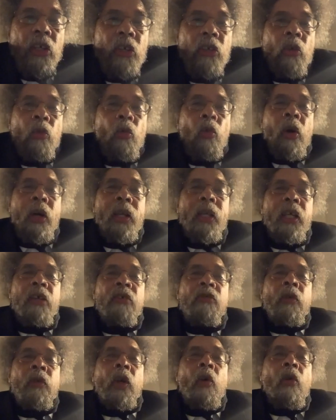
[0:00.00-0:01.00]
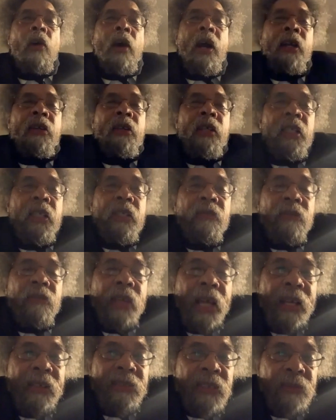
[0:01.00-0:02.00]
to what is required to live
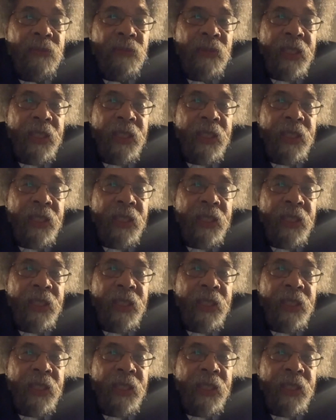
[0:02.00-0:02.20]
lives of